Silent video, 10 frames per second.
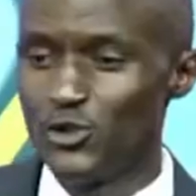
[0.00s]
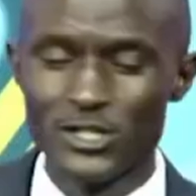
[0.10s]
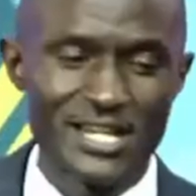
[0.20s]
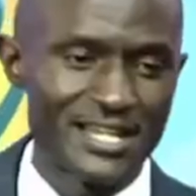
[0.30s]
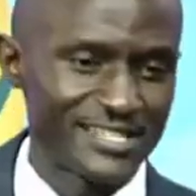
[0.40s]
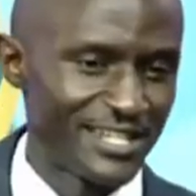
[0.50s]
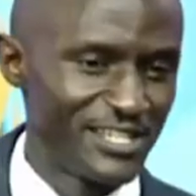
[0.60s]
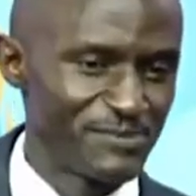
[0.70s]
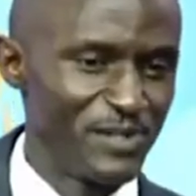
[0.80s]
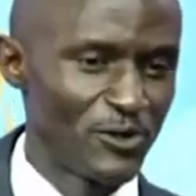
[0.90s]
don't understand
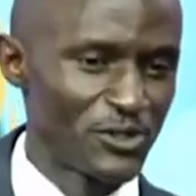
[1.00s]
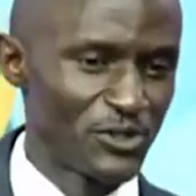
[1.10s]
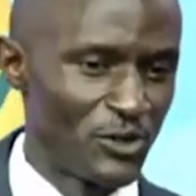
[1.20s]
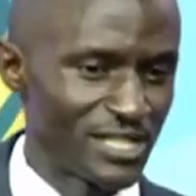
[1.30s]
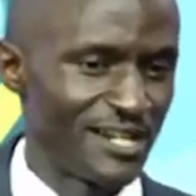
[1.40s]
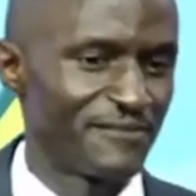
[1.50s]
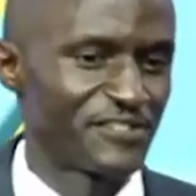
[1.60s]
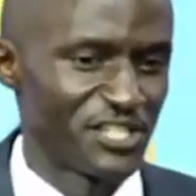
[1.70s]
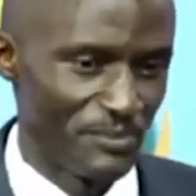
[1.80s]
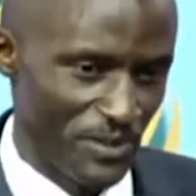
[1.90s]
this because you don't have
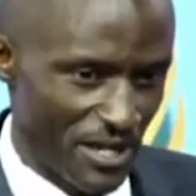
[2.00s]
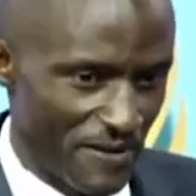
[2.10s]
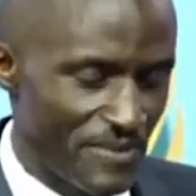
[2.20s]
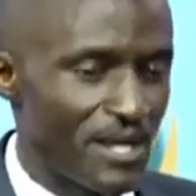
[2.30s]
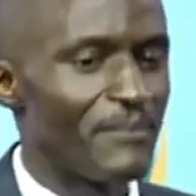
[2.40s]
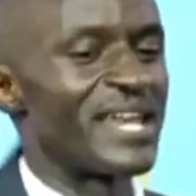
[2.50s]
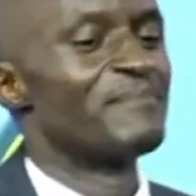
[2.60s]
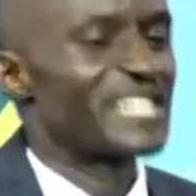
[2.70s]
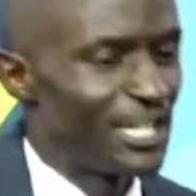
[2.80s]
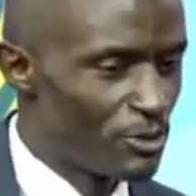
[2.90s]
sheep here, but I'm
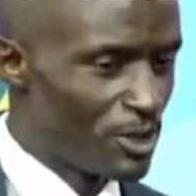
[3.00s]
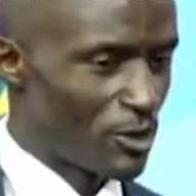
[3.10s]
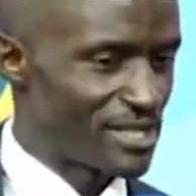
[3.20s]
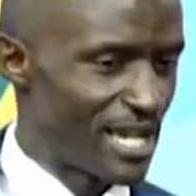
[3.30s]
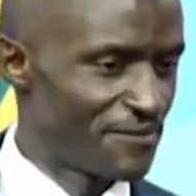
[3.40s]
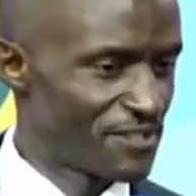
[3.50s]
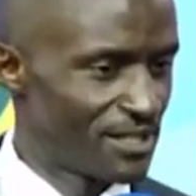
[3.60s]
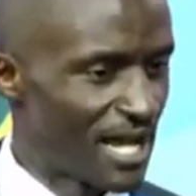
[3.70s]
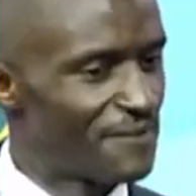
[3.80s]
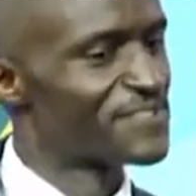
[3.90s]
telling you because I have
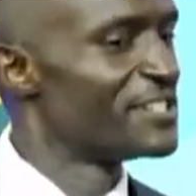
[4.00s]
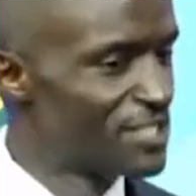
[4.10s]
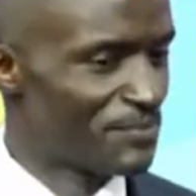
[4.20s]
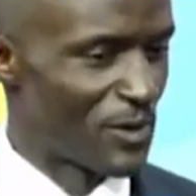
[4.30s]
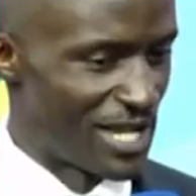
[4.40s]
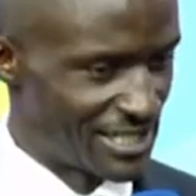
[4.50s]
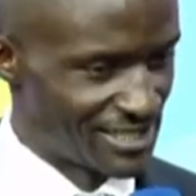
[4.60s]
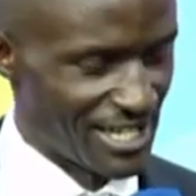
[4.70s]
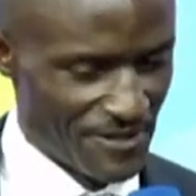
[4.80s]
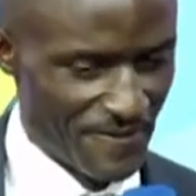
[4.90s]
seen sheep where I
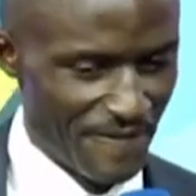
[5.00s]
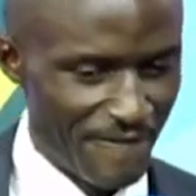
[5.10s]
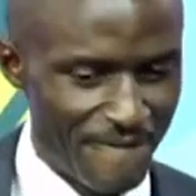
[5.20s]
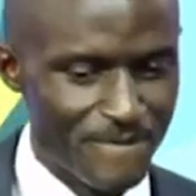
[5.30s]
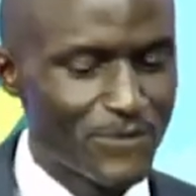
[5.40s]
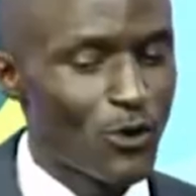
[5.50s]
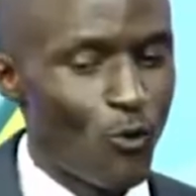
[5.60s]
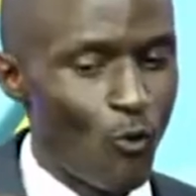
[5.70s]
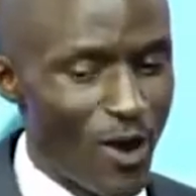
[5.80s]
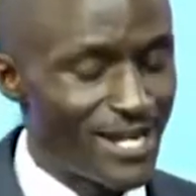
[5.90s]
stay.
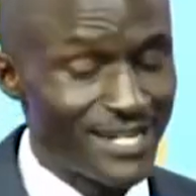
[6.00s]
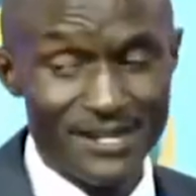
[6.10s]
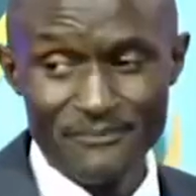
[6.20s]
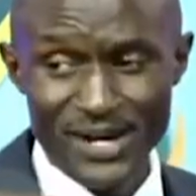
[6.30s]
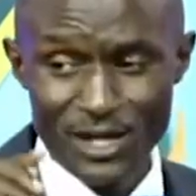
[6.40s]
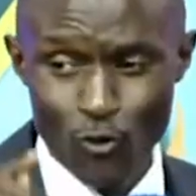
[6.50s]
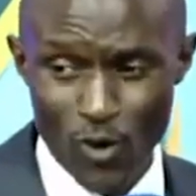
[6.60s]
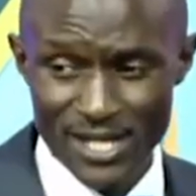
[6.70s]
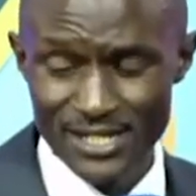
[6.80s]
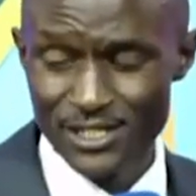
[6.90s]
One by
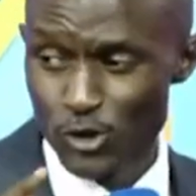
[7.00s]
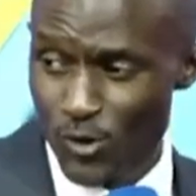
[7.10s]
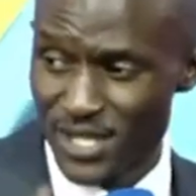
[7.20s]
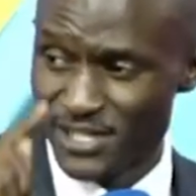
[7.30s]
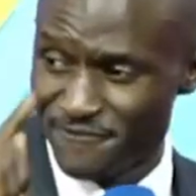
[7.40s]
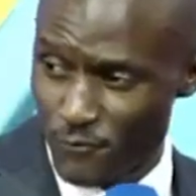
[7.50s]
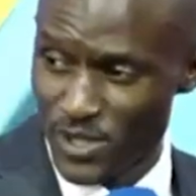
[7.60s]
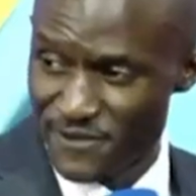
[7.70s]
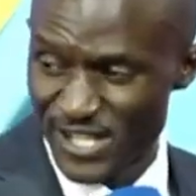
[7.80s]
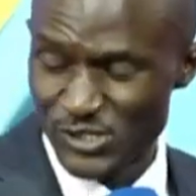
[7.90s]
one, you know, when
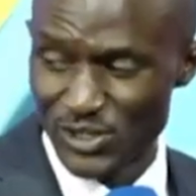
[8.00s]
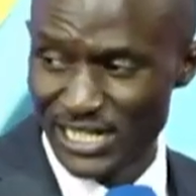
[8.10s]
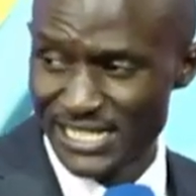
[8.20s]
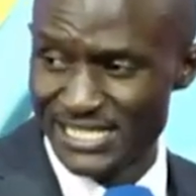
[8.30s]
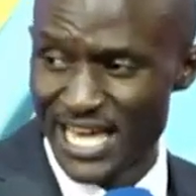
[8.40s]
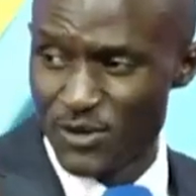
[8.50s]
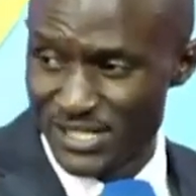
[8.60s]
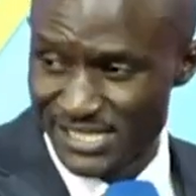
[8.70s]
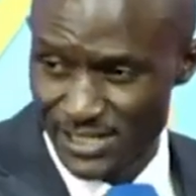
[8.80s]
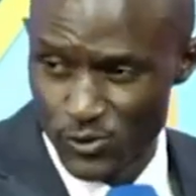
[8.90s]
the first one leaves, the other one
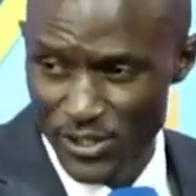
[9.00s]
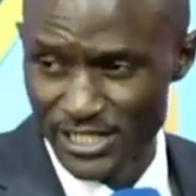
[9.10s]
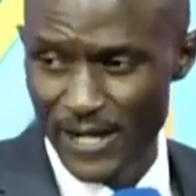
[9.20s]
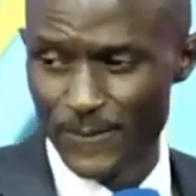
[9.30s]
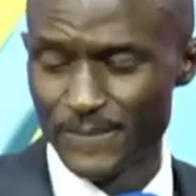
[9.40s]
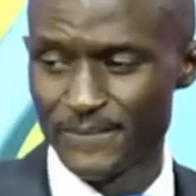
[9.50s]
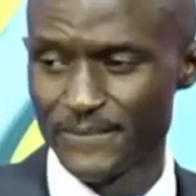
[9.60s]
starts going down.